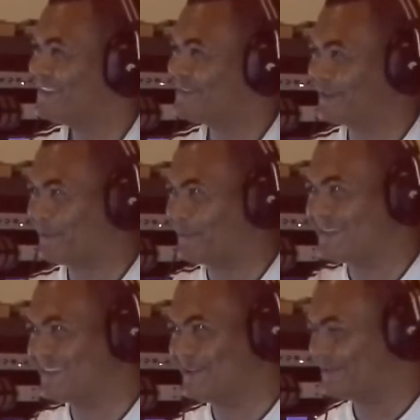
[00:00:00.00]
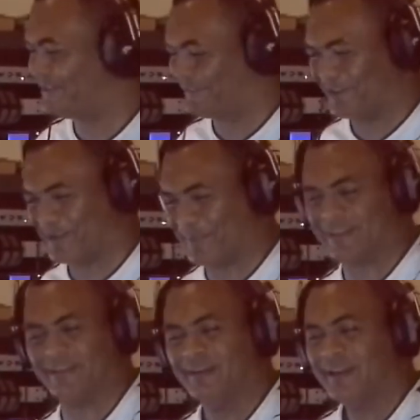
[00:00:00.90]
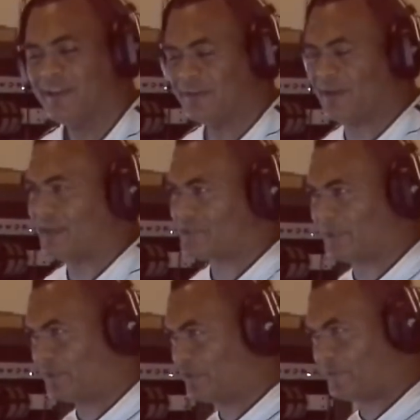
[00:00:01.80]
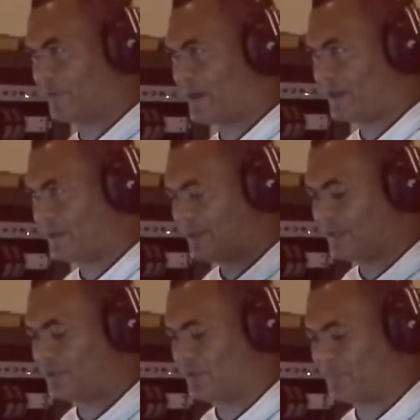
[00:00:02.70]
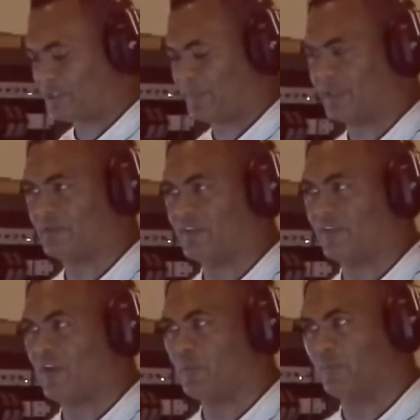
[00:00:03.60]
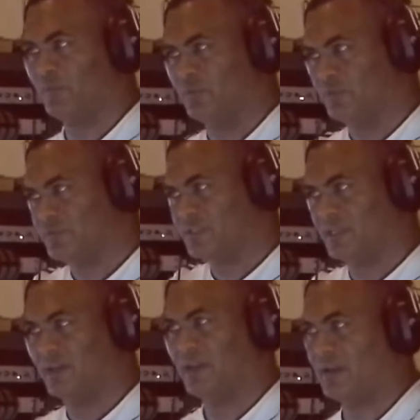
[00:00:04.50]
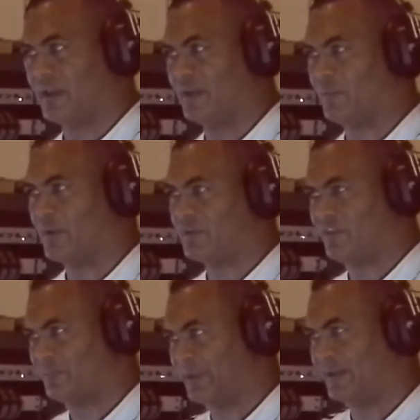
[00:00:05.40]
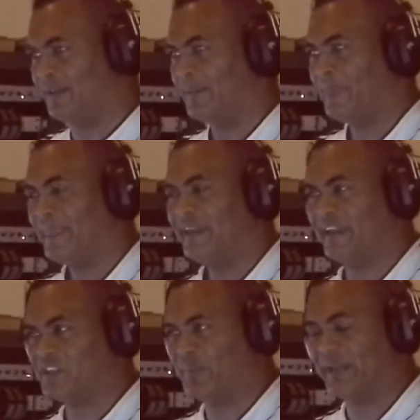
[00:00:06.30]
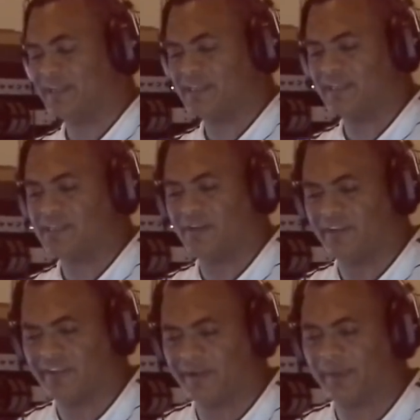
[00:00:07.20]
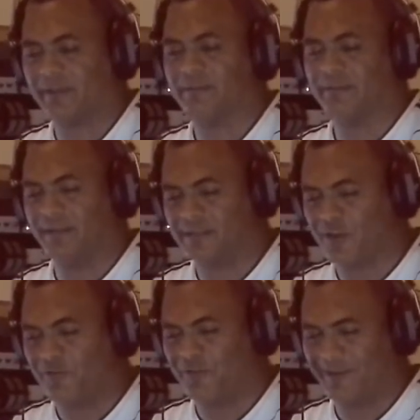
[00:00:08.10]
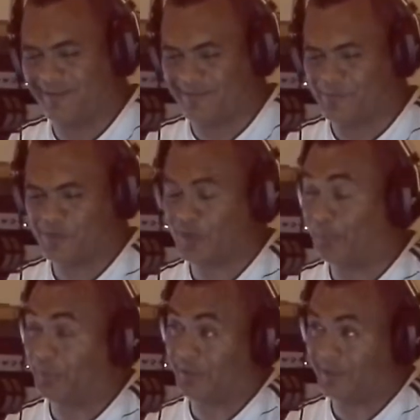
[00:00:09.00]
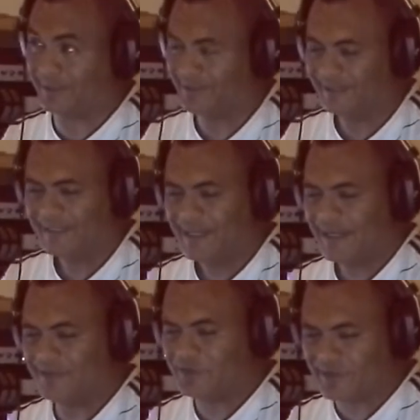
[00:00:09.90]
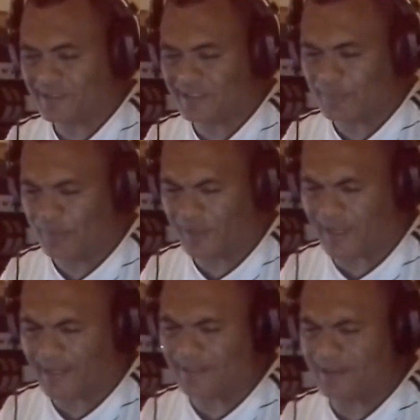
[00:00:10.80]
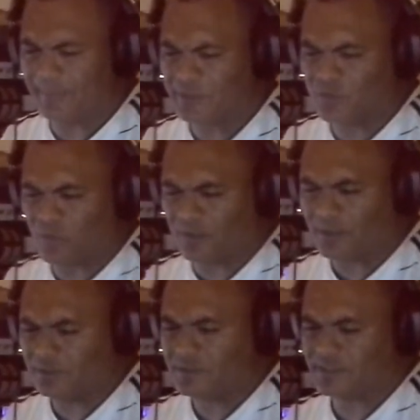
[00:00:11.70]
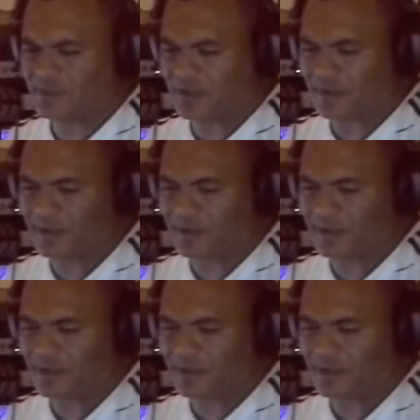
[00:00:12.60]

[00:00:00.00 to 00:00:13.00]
So they always see you differently. But, you know, I just wanted to find and hear your perspective of how you see and what you have been experiencing in South Africa. But let's go further with your book. Mm-hmm. Have you written a book, and it's called Illusions.